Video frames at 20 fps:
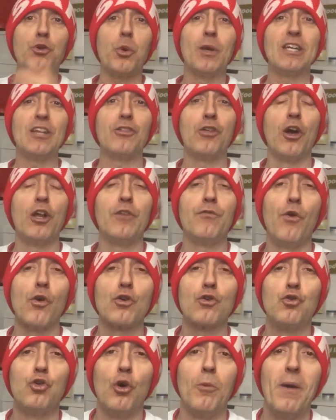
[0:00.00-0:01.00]
23rd of
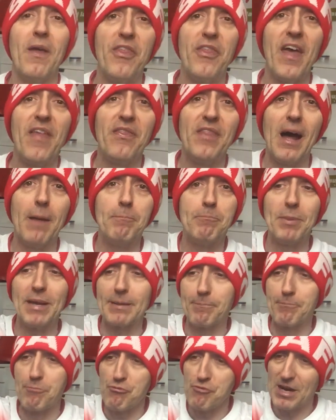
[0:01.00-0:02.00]
October, then that
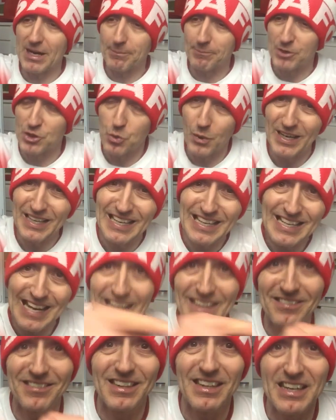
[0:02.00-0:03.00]
big break between
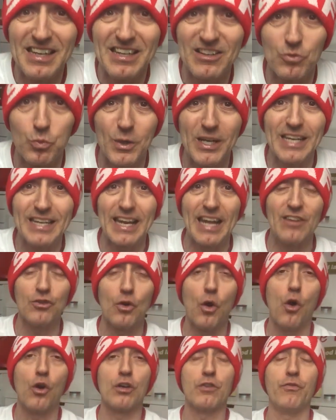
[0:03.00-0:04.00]
yesterday's win
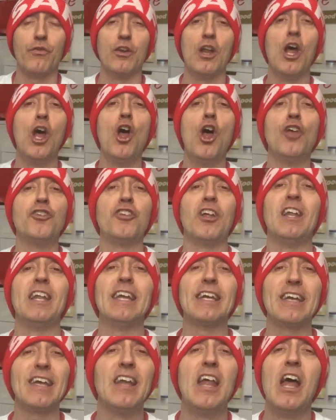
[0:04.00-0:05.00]
against Oxford. So
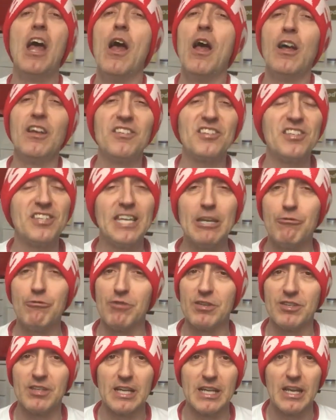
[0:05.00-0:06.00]
Lincoln,
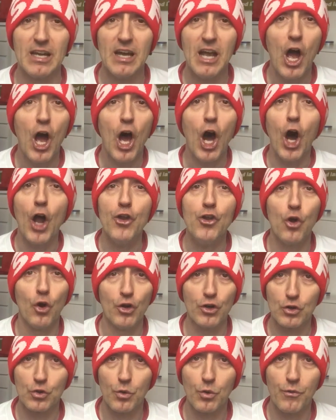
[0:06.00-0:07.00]
seriously, are
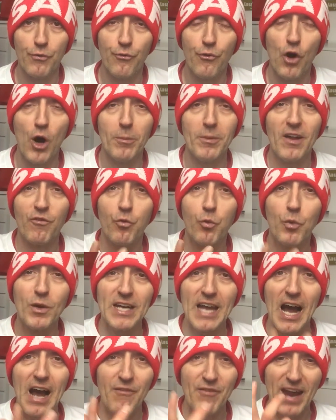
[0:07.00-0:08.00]
not in good form. And if
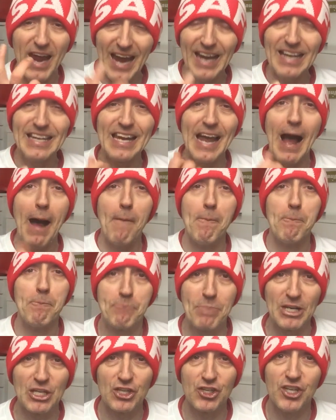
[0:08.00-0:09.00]
we have any
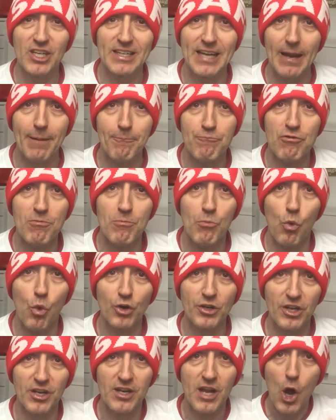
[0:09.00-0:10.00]
ambition of getting
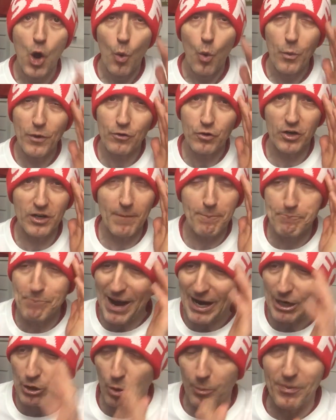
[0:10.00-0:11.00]
promoted, we've got to
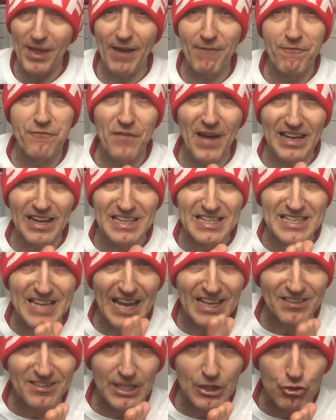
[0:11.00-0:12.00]
back up that
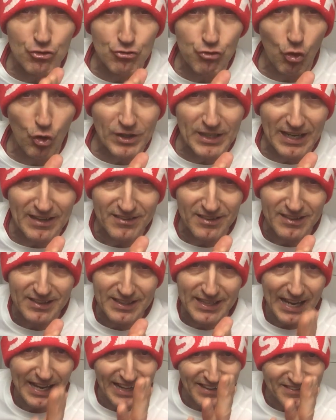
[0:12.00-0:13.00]
fantastic draw
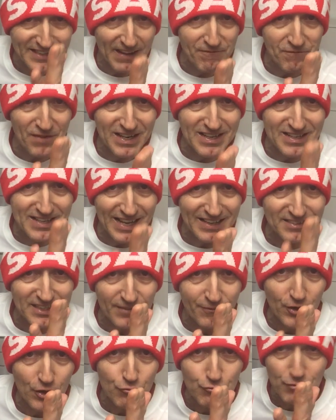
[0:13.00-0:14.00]
yesterday. And I say
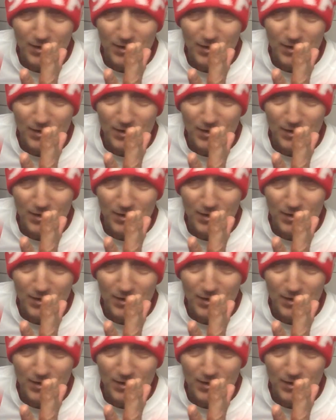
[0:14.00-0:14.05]
fantastic for the